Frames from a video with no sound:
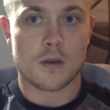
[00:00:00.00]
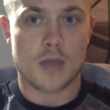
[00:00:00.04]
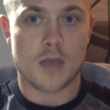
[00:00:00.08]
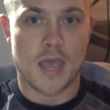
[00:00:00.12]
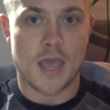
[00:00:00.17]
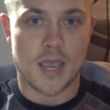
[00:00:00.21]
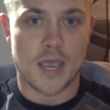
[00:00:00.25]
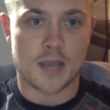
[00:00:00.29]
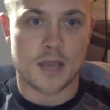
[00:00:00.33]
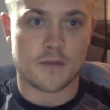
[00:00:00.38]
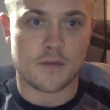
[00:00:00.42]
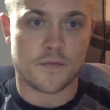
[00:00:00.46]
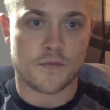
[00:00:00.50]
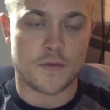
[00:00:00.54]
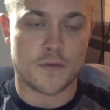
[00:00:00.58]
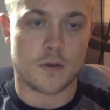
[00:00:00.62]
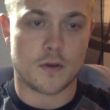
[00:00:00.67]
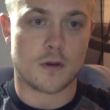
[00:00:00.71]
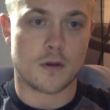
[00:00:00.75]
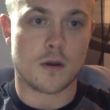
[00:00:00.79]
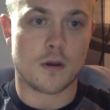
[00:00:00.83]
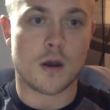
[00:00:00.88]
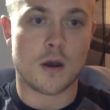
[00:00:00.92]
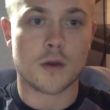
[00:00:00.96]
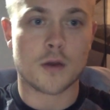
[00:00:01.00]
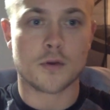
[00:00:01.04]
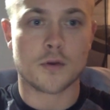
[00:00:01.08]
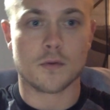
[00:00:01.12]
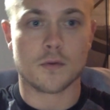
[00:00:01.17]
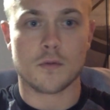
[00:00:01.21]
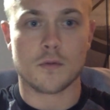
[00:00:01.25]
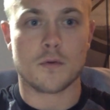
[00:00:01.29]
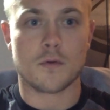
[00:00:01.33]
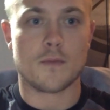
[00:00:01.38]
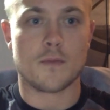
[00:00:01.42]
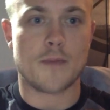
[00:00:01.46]
and for your
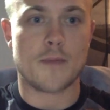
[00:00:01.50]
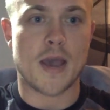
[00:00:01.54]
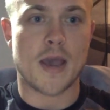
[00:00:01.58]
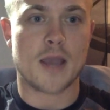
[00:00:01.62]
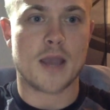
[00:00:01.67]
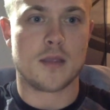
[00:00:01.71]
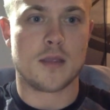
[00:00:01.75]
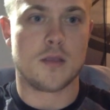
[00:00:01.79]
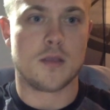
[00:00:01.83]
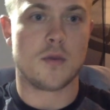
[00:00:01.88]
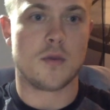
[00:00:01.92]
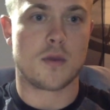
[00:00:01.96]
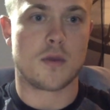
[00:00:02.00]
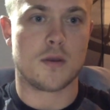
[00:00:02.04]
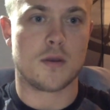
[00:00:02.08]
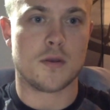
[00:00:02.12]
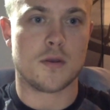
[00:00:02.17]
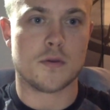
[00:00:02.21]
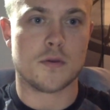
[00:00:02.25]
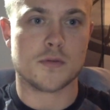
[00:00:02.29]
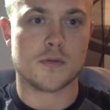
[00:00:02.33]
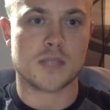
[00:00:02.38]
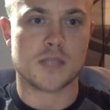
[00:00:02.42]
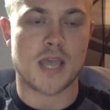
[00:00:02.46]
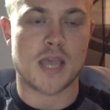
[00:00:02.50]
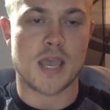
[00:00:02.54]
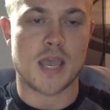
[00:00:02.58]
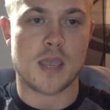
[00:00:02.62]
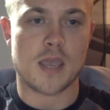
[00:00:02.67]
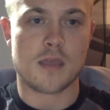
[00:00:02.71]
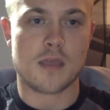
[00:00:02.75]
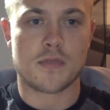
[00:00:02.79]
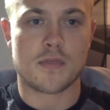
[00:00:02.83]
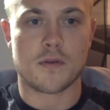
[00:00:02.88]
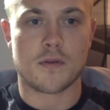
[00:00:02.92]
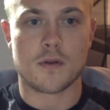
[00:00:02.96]
underloaded bat, you can use
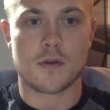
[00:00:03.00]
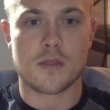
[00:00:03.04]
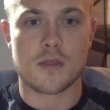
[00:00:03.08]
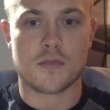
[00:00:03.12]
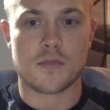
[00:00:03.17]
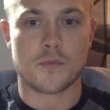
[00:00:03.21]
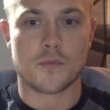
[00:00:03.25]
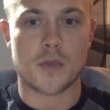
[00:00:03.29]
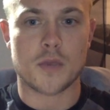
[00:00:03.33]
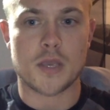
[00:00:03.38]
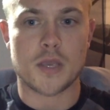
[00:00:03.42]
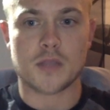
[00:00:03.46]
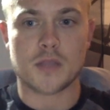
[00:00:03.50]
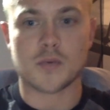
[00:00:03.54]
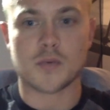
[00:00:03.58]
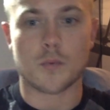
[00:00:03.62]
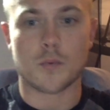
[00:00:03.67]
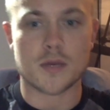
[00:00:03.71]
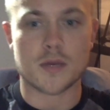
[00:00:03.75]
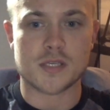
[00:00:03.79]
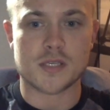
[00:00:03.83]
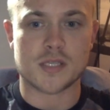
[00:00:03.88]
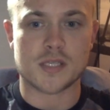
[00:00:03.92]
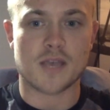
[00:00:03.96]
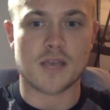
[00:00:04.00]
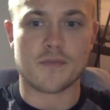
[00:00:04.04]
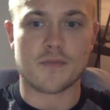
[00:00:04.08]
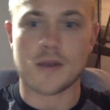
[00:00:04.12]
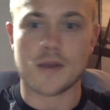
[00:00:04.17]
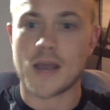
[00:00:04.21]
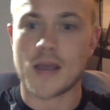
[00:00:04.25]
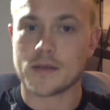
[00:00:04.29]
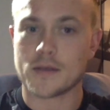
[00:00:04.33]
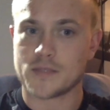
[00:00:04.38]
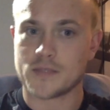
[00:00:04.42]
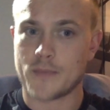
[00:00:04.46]
a 33
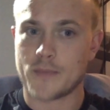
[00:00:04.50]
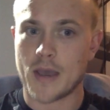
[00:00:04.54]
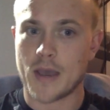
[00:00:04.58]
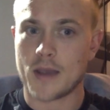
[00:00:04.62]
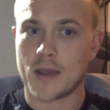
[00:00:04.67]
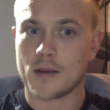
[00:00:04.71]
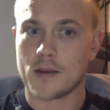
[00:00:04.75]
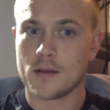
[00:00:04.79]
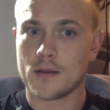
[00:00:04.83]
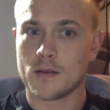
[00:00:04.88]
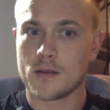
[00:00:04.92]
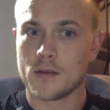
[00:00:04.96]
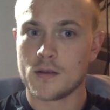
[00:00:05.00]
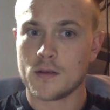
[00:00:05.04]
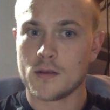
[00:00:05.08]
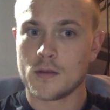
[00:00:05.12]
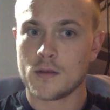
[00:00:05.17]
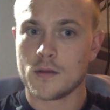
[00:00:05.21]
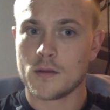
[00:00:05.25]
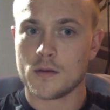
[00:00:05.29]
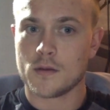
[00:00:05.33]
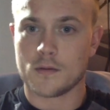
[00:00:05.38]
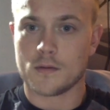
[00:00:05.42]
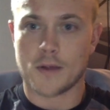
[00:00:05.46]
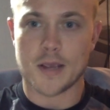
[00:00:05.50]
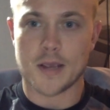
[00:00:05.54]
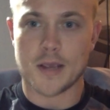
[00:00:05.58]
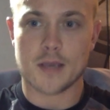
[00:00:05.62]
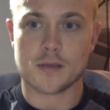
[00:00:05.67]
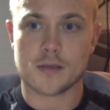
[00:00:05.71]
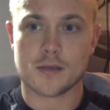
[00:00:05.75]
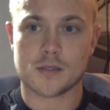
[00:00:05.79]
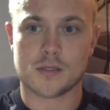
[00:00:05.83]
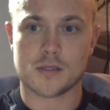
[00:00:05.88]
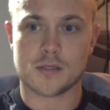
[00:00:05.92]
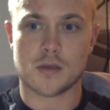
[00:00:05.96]
27-ounce bat, right?
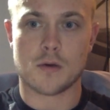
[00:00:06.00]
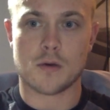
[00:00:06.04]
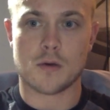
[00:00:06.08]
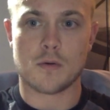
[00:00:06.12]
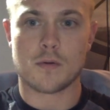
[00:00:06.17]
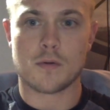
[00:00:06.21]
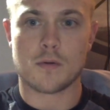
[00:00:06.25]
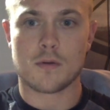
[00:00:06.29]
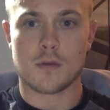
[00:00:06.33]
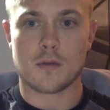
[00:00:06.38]
So